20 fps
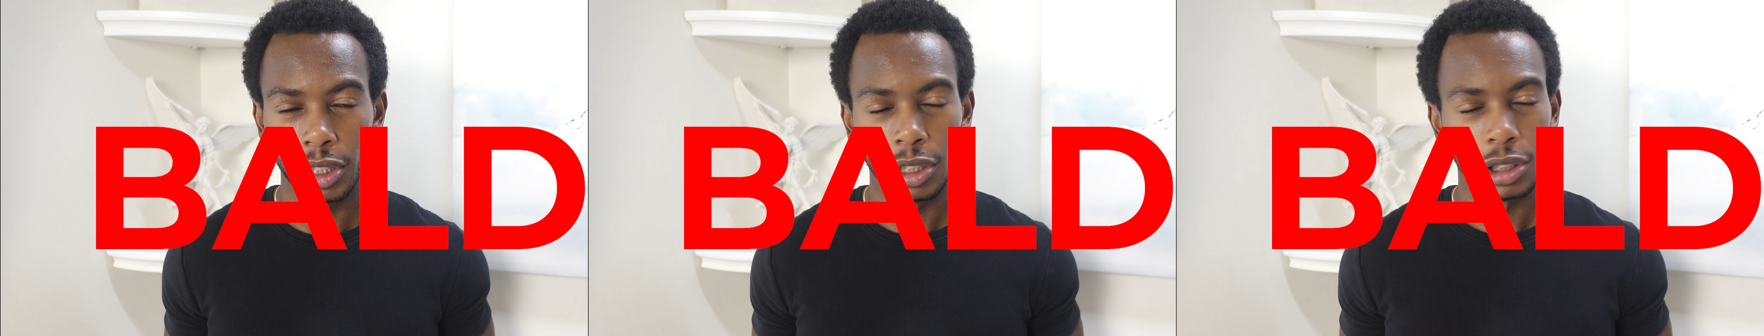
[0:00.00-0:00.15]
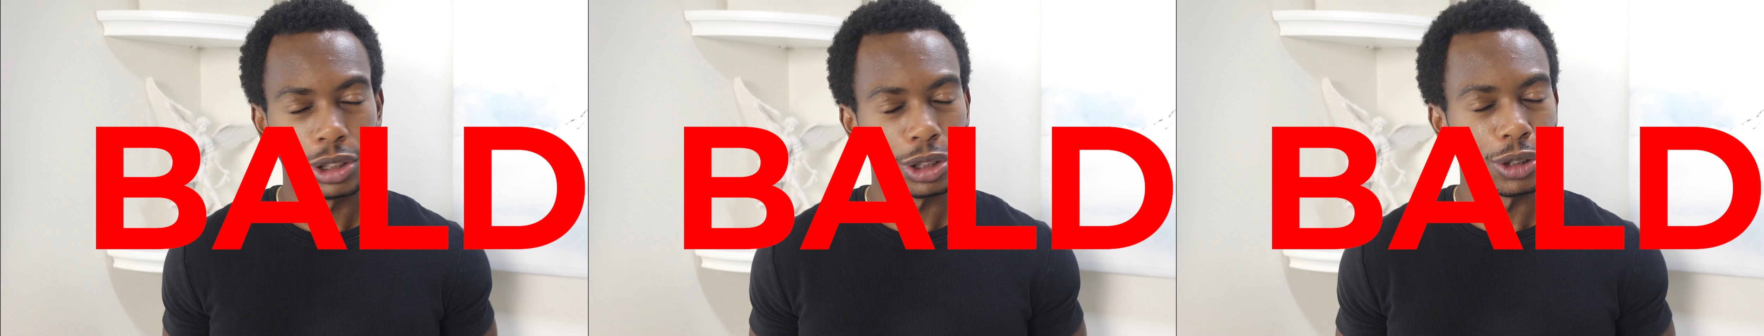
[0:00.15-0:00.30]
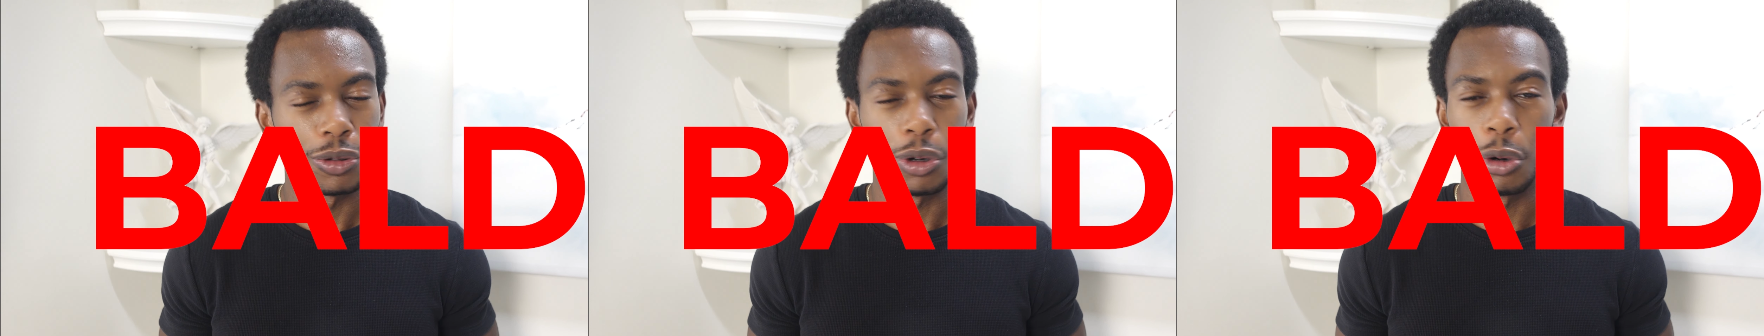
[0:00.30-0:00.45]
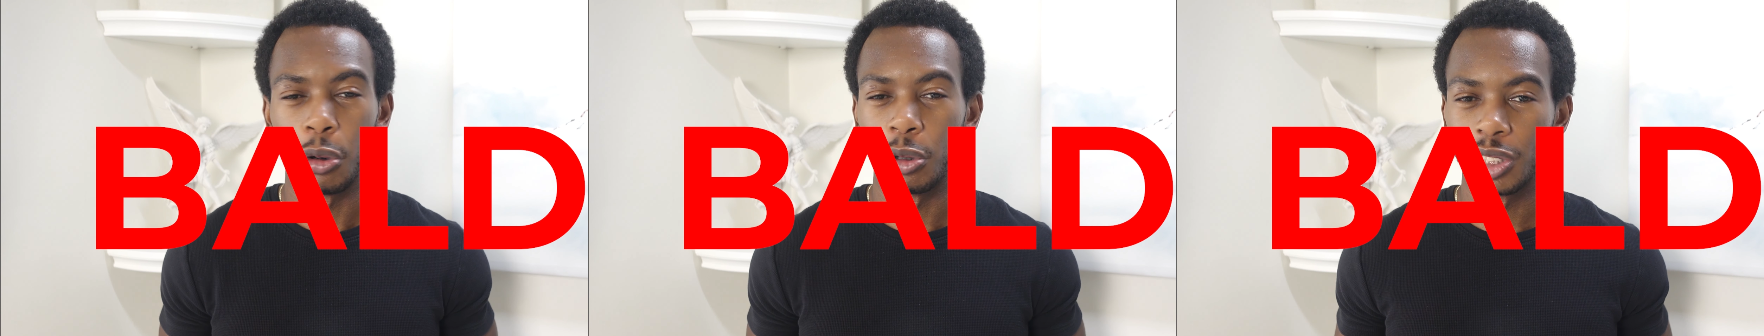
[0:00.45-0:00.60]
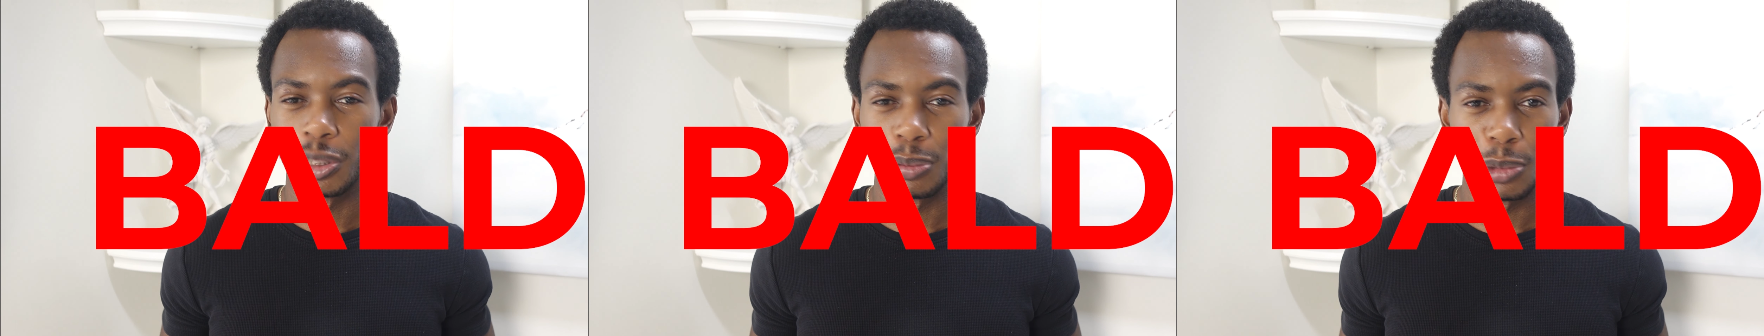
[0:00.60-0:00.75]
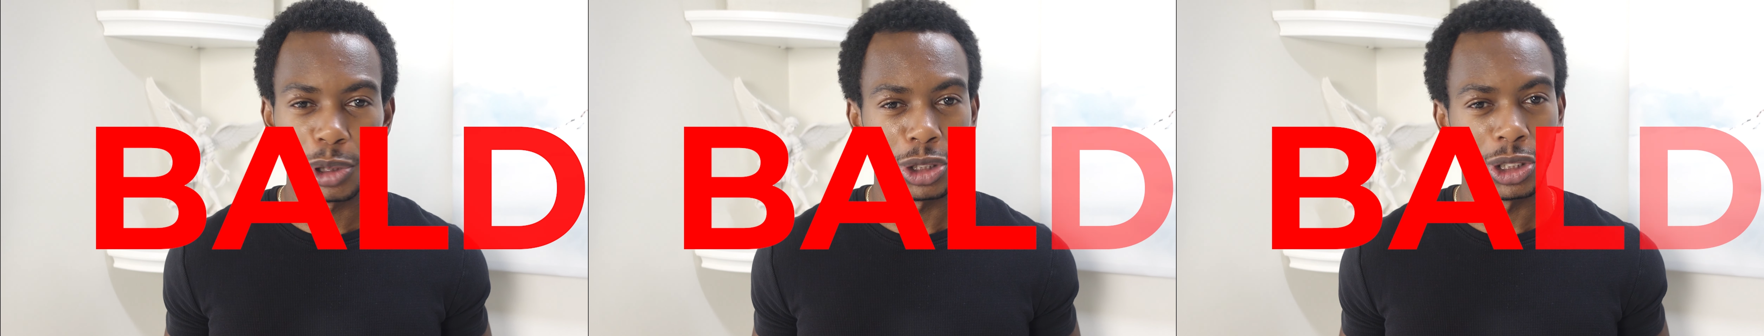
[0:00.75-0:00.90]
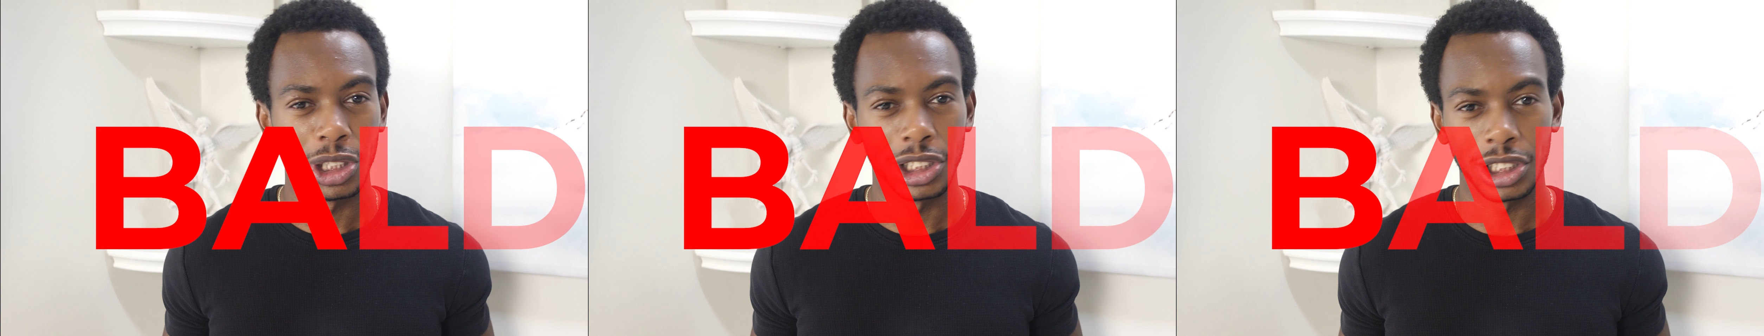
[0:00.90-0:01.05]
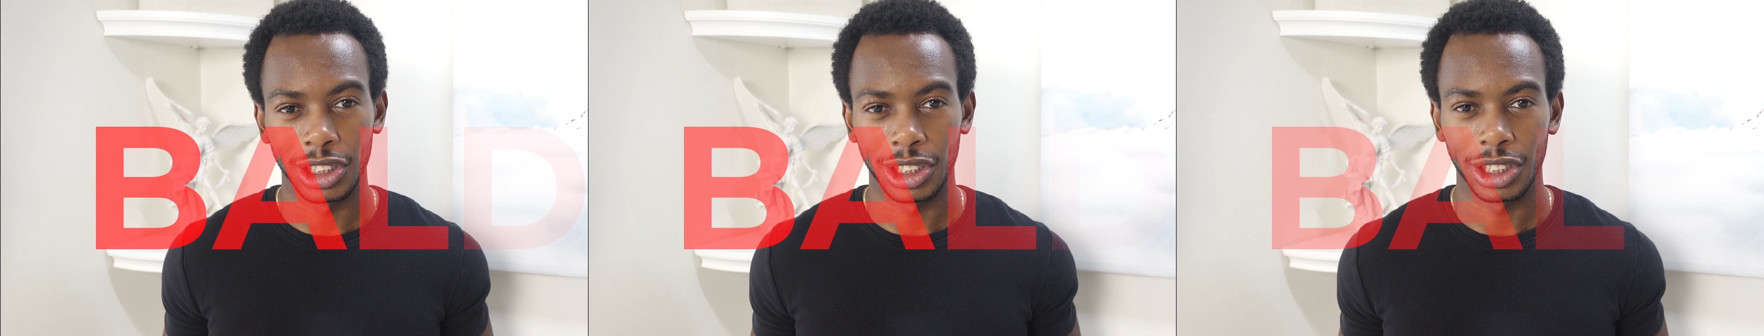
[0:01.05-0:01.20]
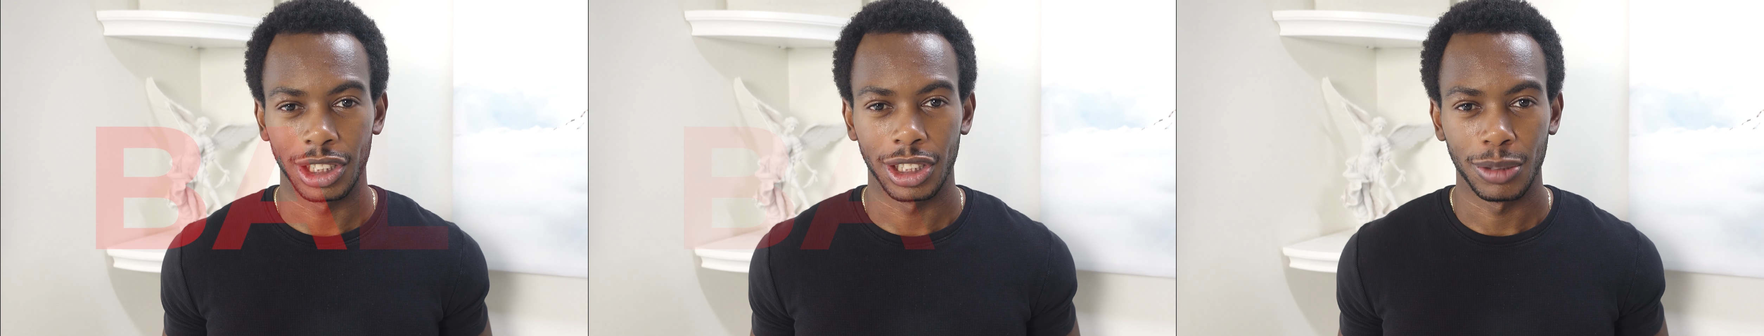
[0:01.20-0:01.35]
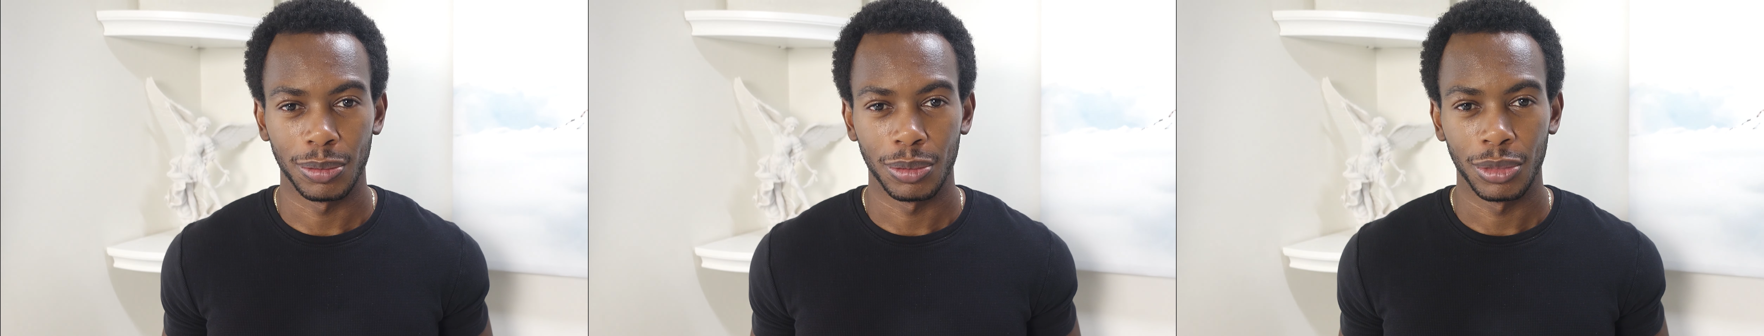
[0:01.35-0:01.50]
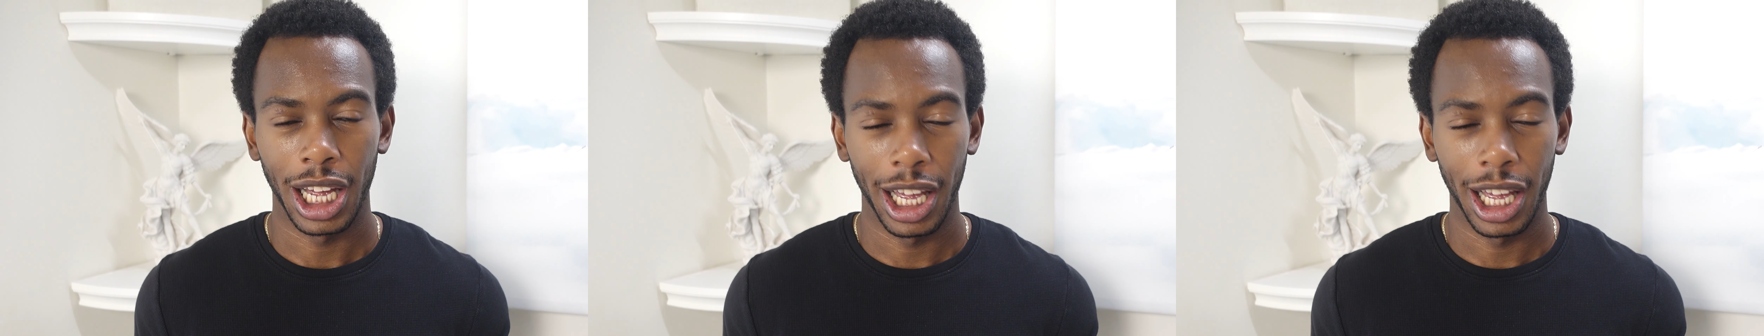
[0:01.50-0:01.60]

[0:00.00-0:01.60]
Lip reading: So of course I'm gonna listen to him,